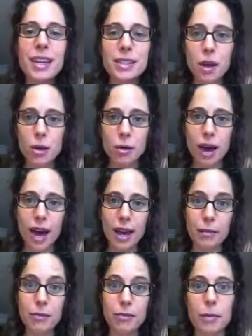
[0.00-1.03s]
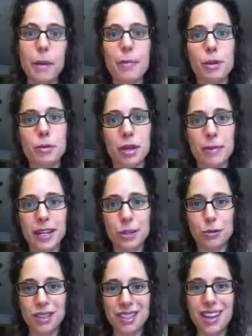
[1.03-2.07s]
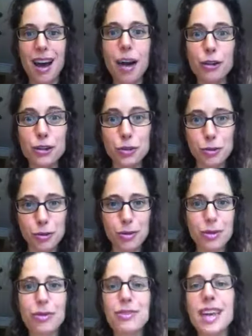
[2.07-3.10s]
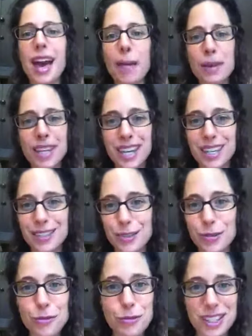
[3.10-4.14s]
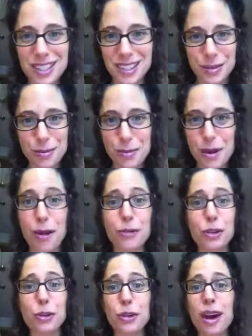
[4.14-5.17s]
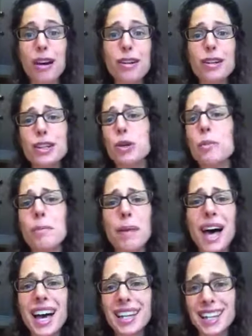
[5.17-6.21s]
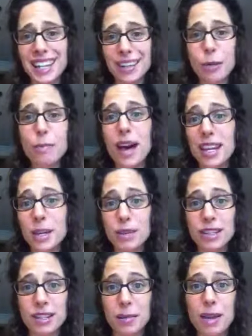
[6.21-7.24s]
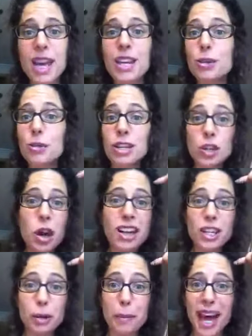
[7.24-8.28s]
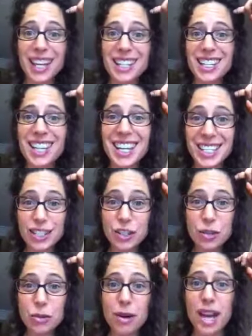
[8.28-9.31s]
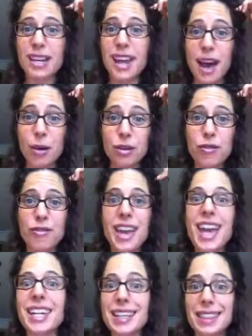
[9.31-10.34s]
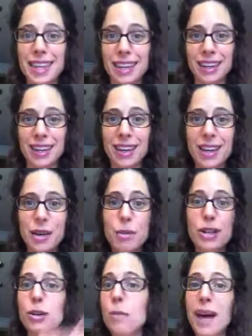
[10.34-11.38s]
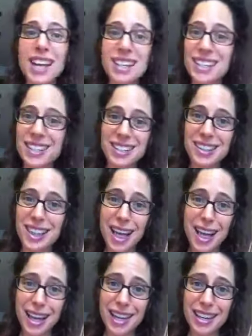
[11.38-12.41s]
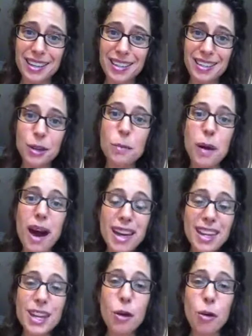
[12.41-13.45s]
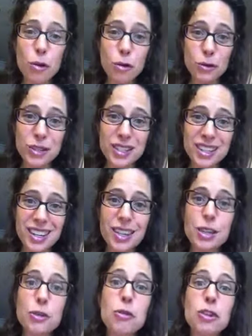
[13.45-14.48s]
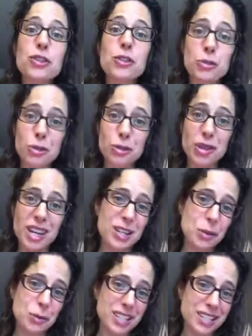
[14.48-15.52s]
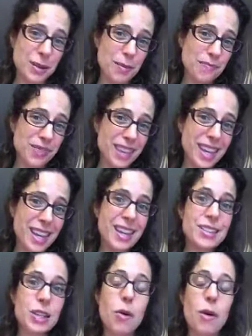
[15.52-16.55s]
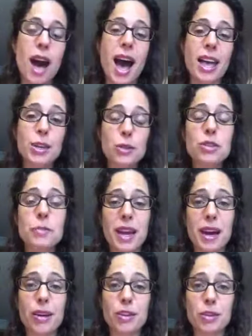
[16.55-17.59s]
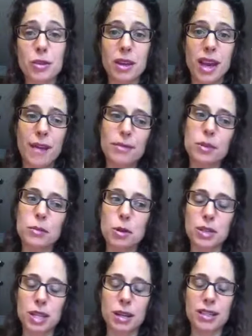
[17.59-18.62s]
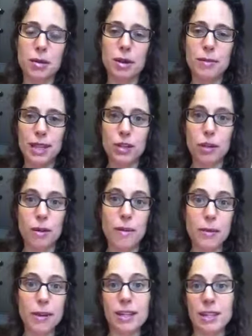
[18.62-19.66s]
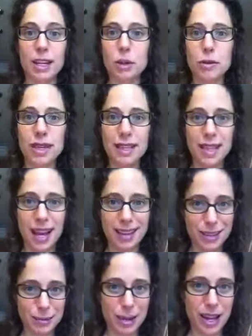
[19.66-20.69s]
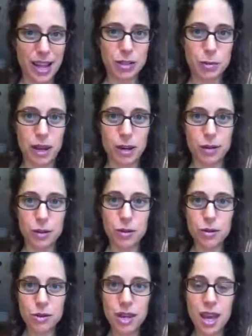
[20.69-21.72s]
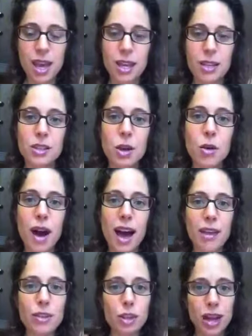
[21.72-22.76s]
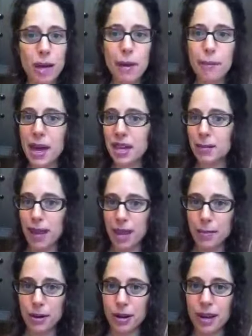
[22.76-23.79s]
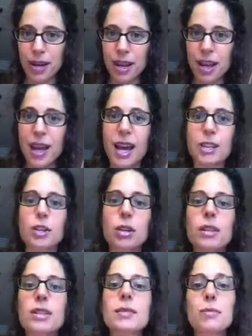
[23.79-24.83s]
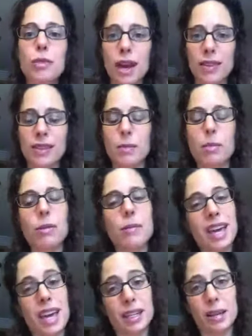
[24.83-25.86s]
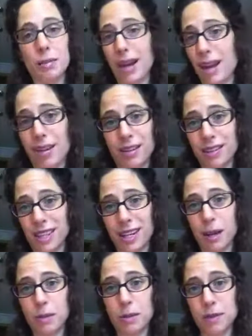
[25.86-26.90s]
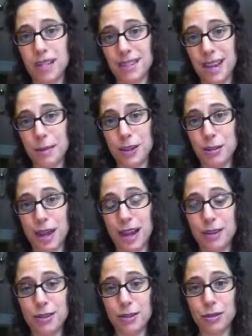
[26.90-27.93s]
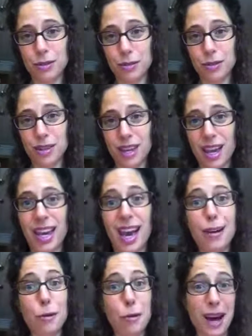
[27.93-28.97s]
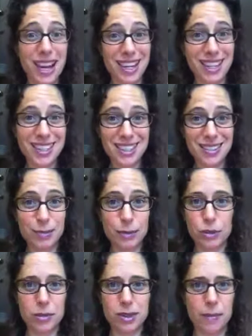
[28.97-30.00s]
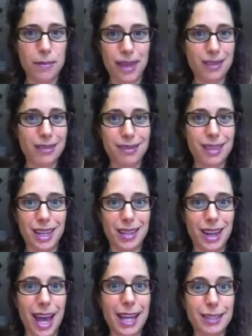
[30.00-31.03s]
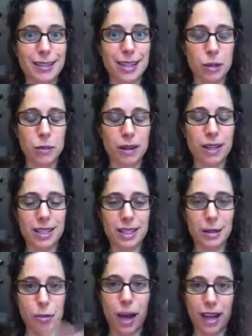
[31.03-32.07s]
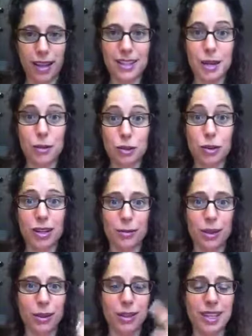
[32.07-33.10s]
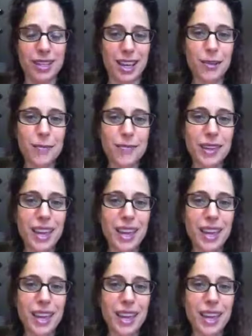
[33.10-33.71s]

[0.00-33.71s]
So I remembered one of my tools, HeartTruth. Tapping into the wisdom of your heart, your body wisdom. You can talk your mind into and out of anything, but your body doesn't lie. Your body holds your truth and your wisdom. So I used my heart truth. I have some notes here because I want to make sure I'm able to tell you exactly what I asked my heart truth. So I took out my pen and paper. I took some breaths. I put my hand on my heart. That helps me tap into my heart truth. I got quiet, which was something that I hadn't experienced in a while as I was trying to figure this out.